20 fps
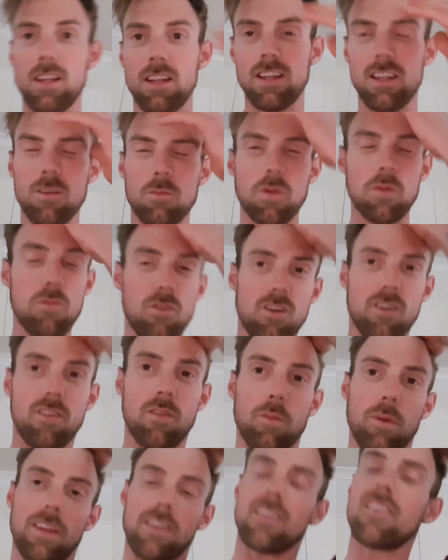A little bit more
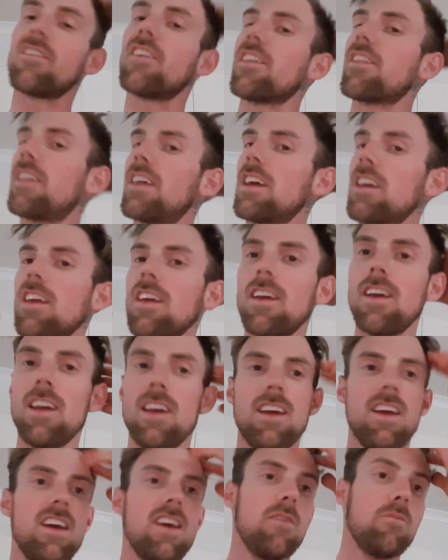expensive, I think.
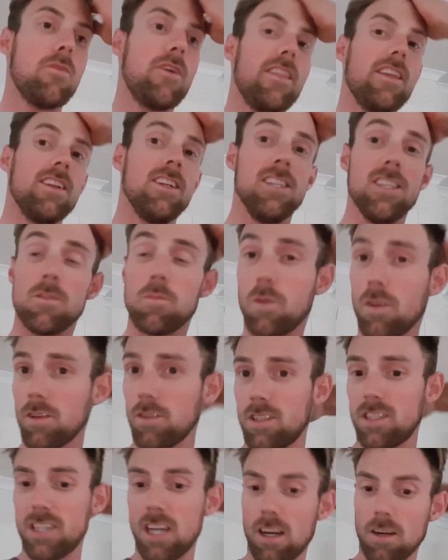But then you just put
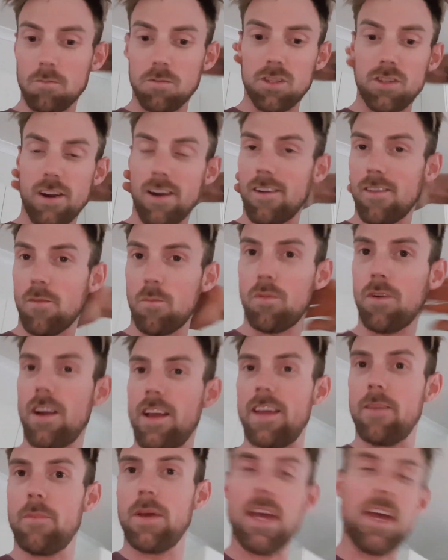chuck them straight on the
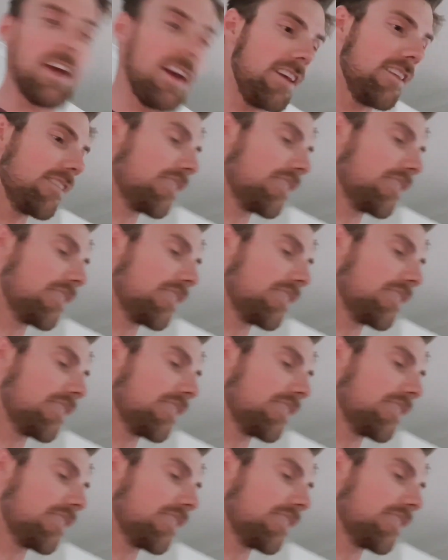pan.